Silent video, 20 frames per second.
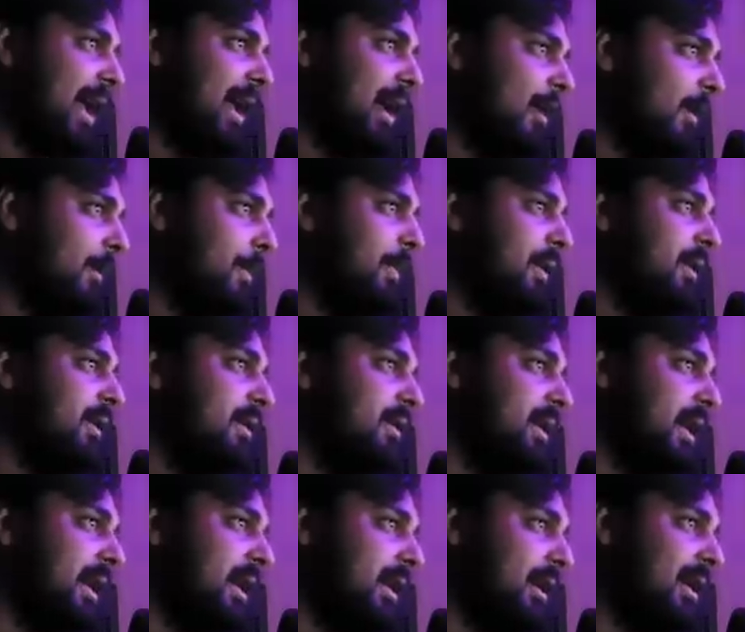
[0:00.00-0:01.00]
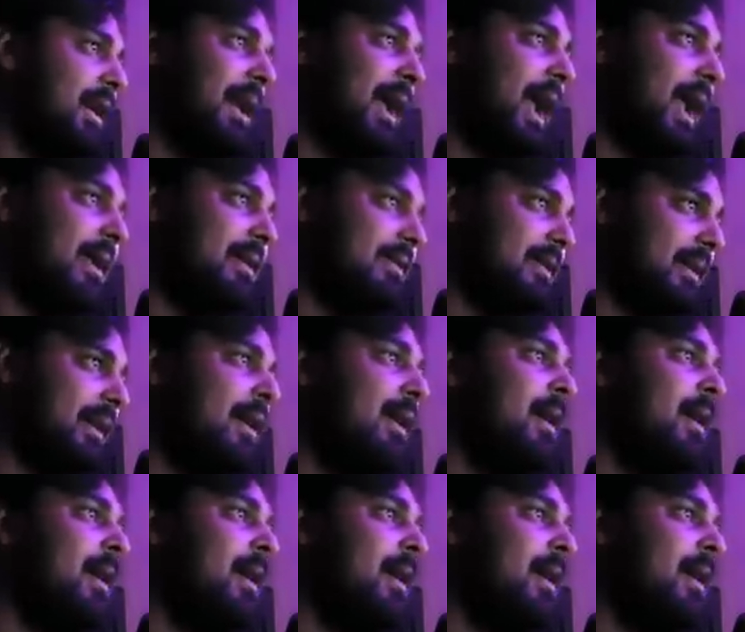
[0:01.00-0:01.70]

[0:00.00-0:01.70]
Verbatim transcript: Alp Dick Et